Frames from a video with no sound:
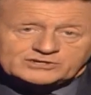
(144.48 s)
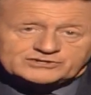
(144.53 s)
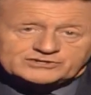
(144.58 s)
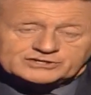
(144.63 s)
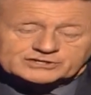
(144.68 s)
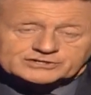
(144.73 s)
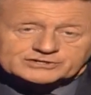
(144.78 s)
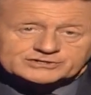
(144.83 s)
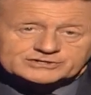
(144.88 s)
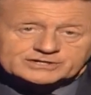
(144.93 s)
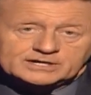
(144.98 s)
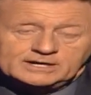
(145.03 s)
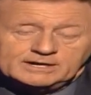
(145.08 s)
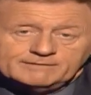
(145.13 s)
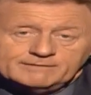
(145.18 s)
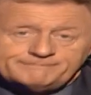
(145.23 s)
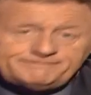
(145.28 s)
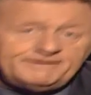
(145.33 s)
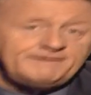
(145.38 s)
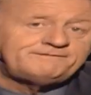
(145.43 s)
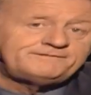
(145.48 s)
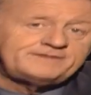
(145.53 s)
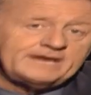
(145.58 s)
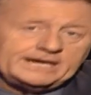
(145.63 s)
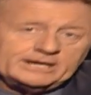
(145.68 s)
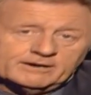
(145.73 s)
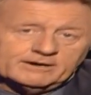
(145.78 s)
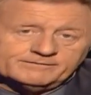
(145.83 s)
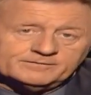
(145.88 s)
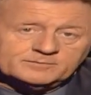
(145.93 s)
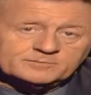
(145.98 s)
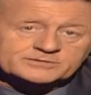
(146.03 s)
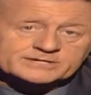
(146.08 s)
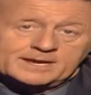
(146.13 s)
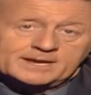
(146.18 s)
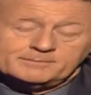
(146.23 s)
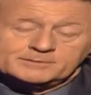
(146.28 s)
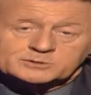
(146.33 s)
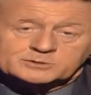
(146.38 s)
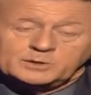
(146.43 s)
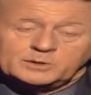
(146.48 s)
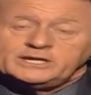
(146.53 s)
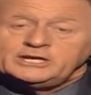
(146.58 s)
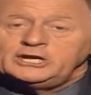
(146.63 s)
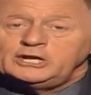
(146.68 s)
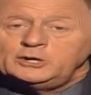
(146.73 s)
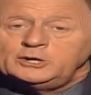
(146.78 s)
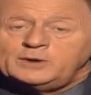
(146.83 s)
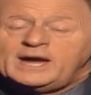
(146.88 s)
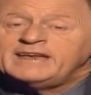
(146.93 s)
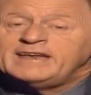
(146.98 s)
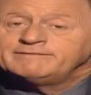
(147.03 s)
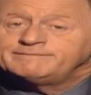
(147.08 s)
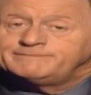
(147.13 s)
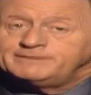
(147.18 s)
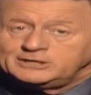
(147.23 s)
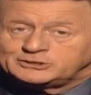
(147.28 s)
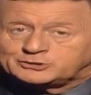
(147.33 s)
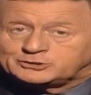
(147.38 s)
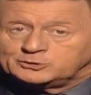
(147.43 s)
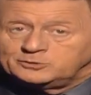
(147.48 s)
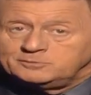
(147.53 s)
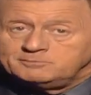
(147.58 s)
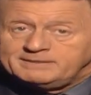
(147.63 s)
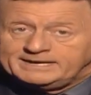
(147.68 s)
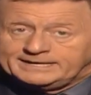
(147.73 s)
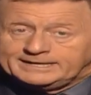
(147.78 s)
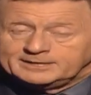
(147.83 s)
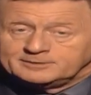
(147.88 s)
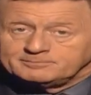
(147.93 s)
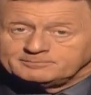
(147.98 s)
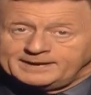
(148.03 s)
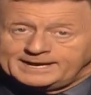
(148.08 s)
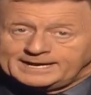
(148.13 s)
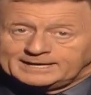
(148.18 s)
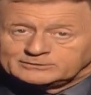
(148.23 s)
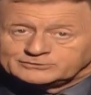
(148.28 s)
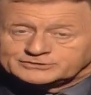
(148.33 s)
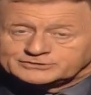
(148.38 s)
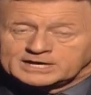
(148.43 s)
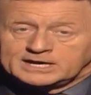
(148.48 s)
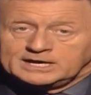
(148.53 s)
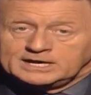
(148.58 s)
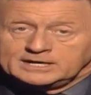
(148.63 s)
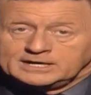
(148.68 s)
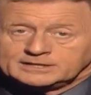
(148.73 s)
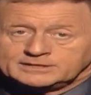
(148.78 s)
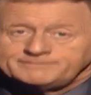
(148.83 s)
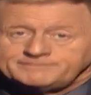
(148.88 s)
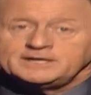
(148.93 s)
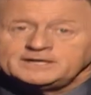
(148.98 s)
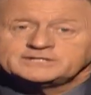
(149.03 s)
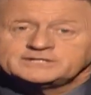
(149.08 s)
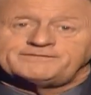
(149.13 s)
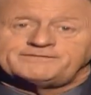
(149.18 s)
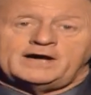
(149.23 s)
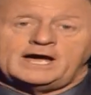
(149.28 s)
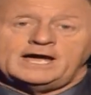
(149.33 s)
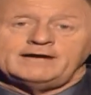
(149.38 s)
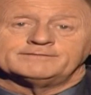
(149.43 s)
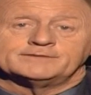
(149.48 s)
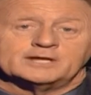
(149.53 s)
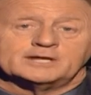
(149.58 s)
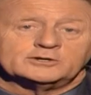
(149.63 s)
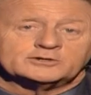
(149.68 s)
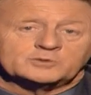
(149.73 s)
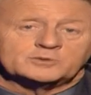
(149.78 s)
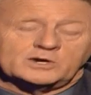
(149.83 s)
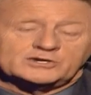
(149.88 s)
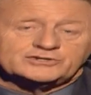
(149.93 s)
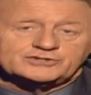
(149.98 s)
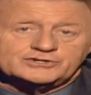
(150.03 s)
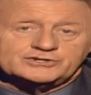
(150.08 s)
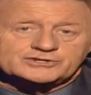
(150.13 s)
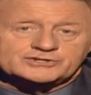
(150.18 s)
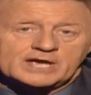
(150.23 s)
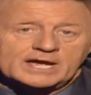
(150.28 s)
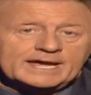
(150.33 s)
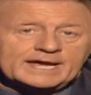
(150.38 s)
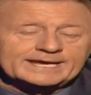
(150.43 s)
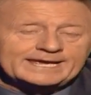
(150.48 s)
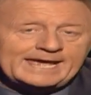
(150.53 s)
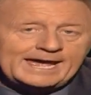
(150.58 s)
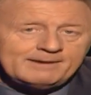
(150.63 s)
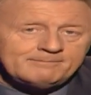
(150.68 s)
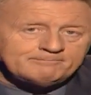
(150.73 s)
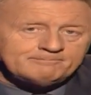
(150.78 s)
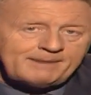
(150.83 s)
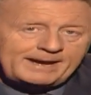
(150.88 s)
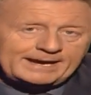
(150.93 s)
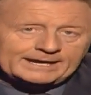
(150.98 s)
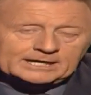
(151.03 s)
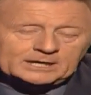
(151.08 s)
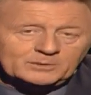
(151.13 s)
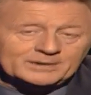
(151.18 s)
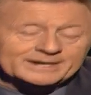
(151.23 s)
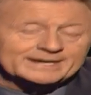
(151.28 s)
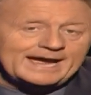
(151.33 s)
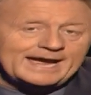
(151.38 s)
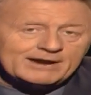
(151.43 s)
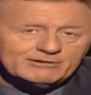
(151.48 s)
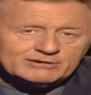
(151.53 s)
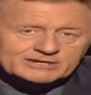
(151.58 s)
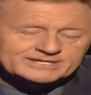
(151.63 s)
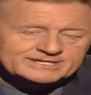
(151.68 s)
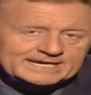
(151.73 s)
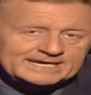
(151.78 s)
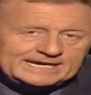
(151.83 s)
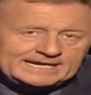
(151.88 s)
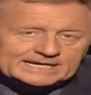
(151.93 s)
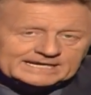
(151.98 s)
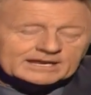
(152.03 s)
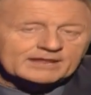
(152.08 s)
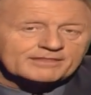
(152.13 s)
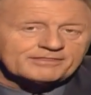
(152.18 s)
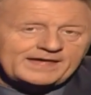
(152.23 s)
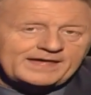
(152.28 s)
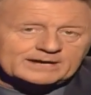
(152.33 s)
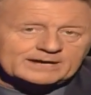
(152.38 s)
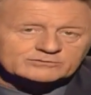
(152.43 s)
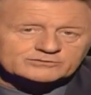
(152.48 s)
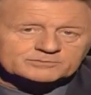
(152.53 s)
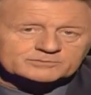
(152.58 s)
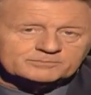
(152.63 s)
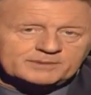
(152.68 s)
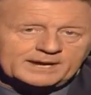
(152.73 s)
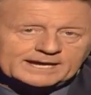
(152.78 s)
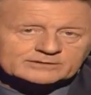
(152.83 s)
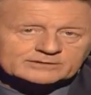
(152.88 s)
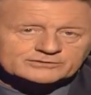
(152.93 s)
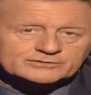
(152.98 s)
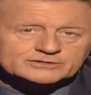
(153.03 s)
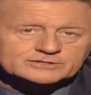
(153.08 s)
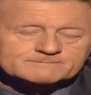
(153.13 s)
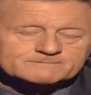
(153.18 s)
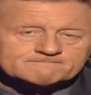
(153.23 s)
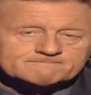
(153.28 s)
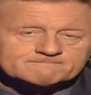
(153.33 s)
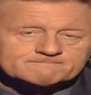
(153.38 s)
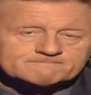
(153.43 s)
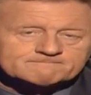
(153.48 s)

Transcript: questions. 15 of them stand between you and a virtual million pounds. The first five of those questions can bank you a guaranteed thousand pounds.